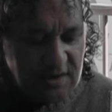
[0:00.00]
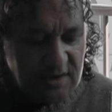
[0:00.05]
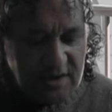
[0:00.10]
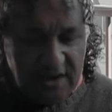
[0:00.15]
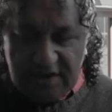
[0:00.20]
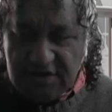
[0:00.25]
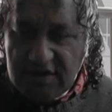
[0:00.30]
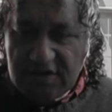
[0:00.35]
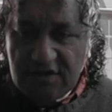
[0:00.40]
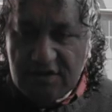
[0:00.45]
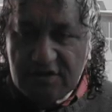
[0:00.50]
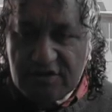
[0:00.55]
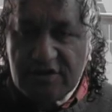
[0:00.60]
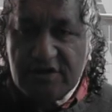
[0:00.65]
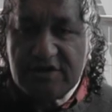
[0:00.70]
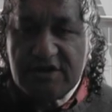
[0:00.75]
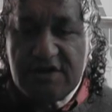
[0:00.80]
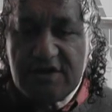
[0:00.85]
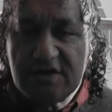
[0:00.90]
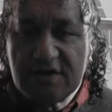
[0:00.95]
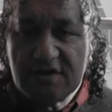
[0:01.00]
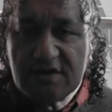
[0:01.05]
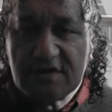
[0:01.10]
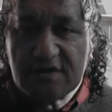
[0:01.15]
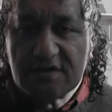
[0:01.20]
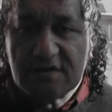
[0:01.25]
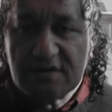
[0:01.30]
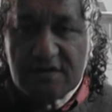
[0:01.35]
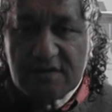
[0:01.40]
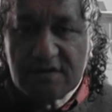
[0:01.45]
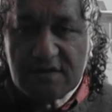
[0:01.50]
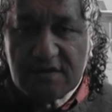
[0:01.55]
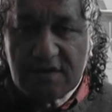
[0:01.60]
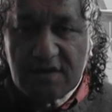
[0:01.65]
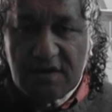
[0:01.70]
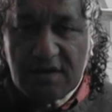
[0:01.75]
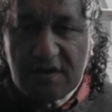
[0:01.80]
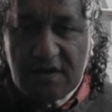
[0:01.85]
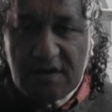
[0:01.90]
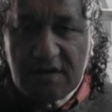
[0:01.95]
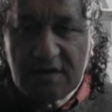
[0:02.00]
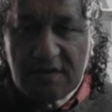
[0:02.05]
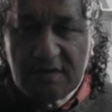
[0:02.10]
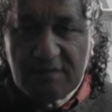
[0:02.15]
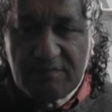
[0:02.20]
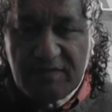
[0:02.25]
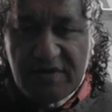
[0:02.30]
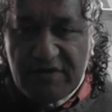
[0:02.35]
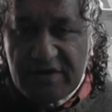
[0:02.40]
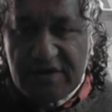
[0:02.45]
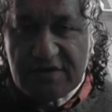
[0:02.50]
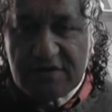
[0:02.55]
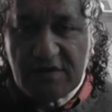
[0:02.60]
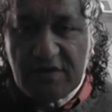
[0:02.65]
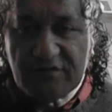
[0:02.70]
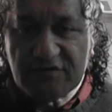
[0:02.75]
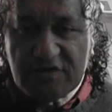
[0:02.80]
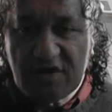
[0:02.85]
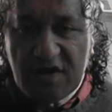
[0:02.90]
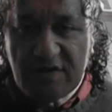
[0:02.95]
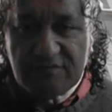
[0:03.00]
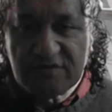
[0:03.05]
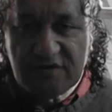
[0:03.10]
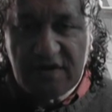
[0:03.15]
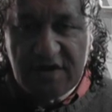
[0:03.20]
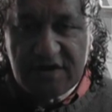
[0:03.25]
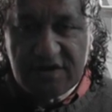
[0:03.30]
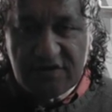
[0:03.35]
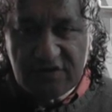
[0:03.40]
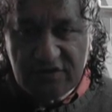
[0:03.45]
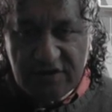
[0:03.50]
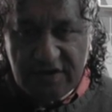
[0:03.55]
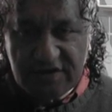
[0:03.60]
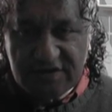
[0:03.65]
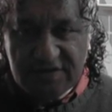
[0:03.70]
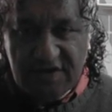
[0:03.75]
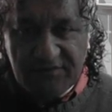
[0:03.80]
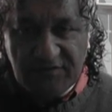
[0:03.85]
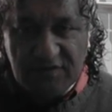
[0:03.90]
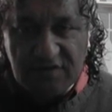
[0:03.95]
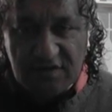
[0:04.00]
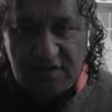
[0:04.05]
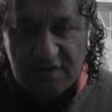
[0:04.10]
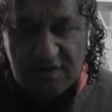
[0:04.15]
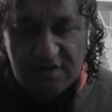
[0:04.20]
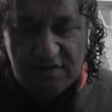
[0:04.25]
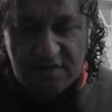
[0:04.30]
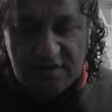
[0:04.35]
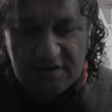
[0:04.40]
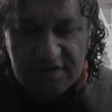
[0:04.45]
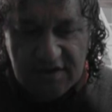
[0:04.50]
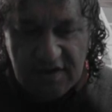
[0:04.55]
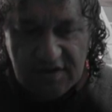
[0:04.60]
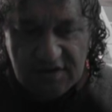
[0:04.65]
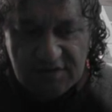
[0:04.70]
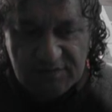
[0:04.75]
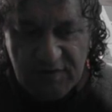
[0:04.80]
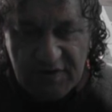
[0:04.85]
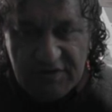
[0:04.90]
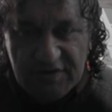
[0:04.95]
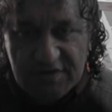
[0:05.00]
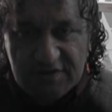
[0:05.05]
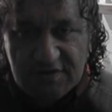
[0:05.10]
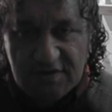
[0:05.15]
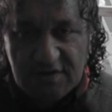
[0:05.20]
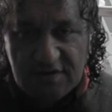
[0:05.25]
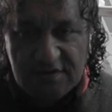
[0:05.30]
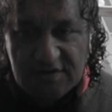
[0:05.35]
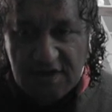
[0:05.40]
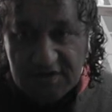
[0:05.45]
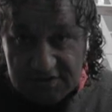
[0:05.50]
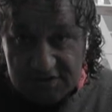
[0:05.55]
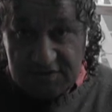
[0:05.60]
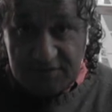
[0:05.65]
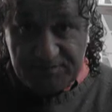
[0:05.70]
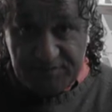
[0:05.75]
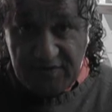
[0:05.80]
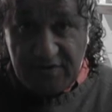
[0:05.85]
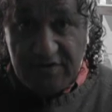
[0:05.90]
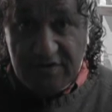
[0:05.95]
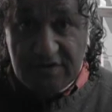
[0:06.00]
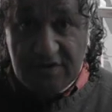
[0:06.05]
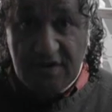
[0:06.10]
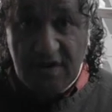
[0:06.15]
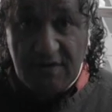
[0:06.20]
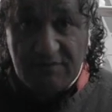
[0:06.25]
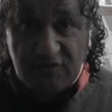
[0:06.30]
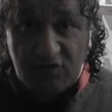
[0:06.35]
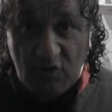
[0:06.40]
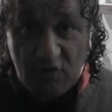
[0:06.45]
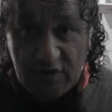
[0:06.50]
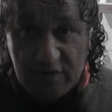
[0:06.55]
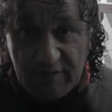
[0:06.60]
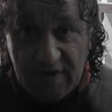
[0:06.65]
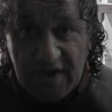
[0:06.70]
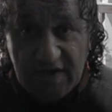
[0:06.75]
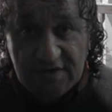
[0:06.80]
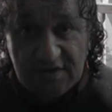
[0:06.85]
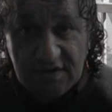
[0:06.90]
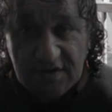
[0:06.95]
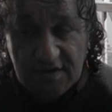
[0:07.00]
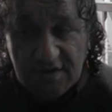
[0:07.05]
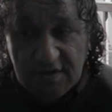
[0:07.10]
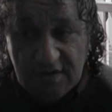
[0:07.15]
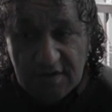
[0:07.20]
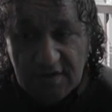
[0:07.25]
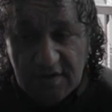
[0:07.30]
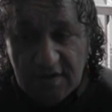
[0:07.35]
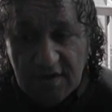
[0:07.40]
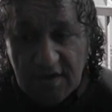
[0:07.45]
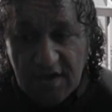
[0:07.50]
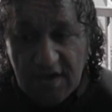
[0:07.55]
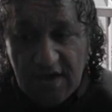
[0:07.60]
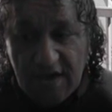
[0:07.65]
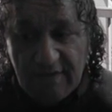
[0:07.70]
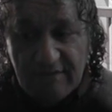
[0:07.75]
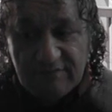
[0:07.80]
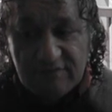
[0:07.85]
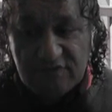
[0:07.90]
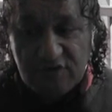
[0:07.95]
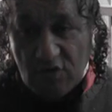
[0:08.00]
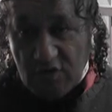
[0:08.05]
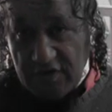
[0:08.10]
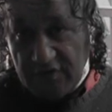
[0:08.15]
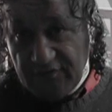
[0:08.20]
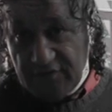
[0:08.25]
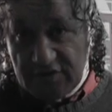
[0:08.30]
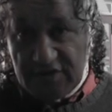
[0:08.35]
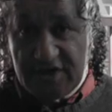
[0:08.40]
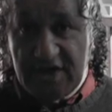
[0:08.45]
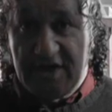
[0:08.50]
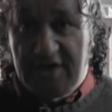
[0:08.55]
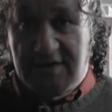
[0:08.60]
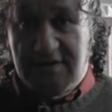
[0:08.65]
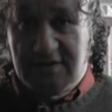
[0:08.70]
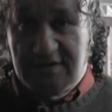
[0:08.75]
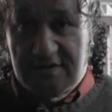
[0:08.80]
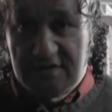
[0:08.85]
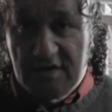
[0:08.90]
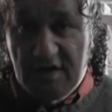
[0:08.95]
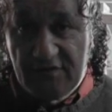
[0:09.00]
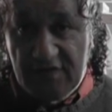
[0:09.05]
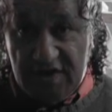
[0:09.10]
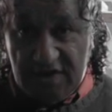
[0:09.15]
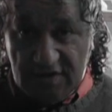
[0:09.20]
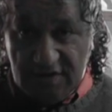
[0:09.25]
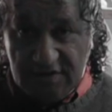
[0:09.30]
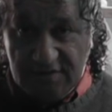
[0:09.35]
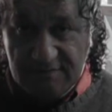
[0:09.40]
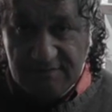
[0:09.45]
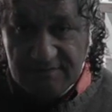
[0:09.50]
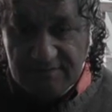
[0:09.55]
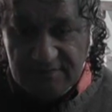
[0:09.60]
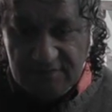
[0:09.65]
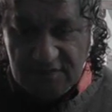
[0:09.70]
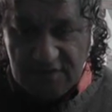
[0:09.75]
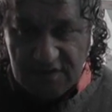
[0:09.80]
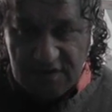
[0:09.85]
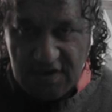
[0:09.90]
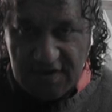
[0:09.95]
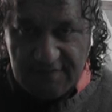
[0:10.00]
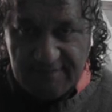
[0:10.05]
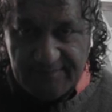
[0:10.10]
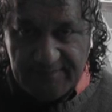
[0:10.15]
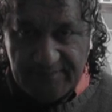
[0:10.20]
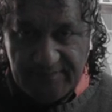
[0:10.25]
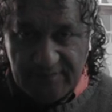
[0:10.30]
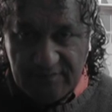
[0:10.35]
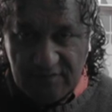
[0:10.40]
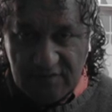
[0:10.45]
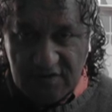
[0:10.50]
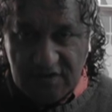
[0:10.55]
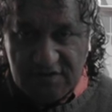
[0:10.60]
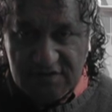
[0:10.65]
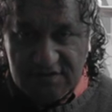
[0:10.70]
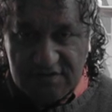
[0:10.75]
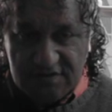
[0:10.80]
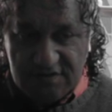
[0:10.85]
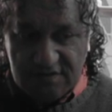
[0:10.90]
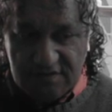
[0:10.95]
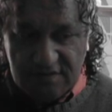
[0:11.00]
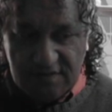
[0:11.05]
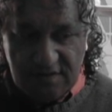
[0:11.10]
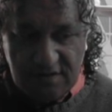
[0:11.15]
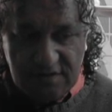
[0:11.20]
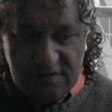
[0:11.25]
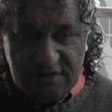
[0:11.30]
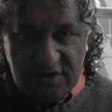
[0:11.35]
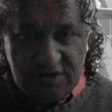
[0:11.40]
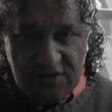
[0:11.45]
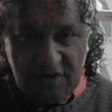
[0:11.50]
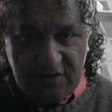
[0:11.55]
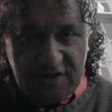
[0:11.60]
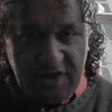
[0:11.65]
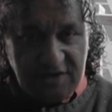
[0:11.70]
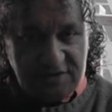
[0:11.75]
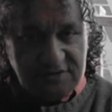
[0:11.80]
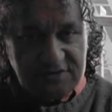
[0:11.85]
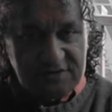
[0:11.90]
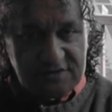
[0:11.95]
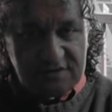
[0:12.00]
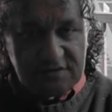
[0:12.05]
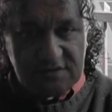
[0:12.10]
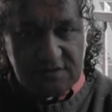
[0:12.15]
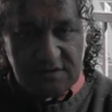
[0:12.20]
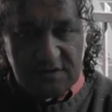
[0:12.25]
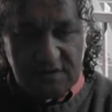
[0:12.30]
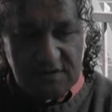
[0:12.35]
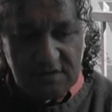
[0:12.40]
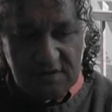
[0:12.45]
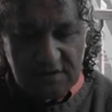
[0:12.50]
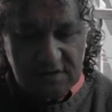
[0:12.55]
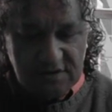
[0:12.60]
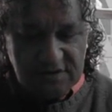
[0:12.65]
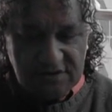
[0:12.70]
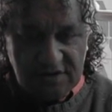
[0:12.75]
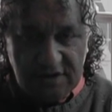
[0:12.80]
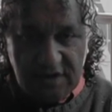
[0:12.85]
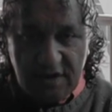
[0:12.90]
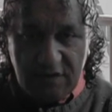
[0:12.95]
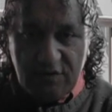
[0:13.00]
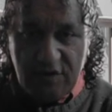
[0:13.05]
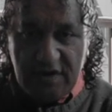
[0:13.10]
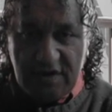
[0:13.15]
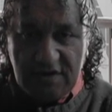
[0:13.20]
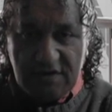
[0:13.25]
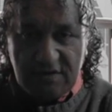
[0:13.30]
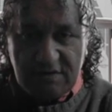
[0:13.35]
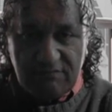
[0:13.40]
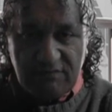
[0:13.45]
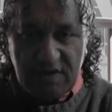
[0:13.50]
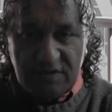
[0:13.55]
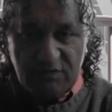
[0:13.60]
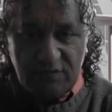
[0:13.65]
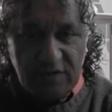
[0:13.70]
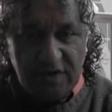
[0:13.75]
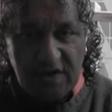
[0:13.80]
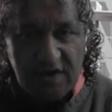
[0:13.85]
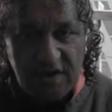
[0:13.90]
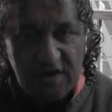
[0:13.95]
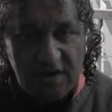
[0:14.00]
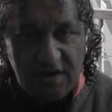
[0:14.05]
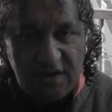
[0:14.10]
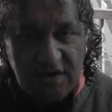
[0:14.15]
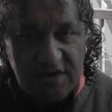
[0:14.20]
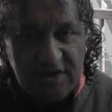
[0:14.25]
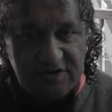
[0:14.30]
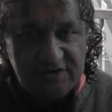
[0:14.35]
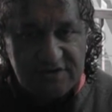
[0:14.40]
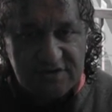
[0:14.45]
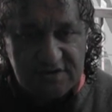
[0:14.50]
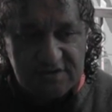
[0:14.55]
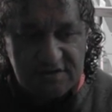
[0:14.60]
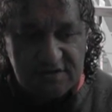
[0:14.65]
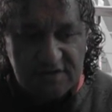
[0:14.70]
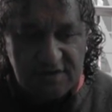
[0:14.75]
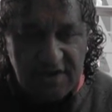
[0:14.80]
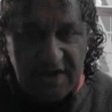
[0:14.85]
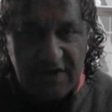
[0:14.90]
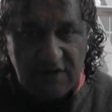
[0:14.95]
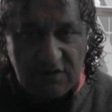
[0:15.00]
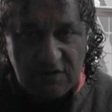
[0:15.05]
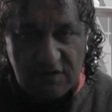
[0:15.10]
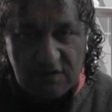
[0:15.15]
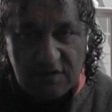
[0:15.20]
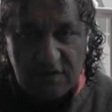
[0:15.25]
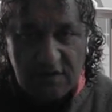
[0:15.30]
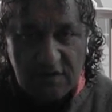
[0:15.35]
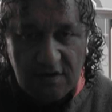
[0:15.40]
1830 period of time to 1837 King's period. That's the period I'm talking about. I'm talking for the King of England, okay? Because there's no kings. There's only a queen, but we're his legal,